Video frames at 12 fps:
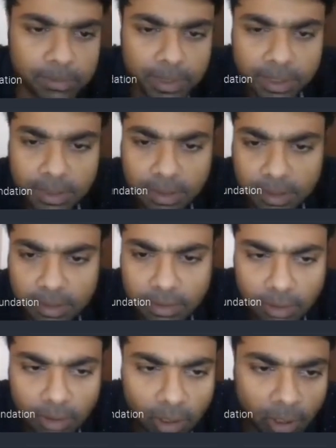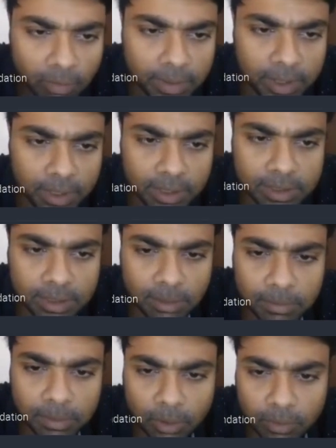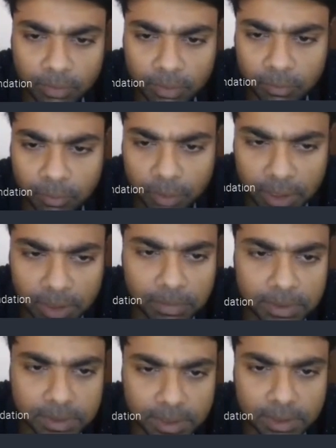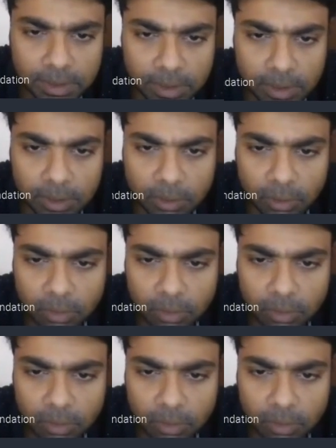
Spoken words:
it's been hovering, it's come down from 14%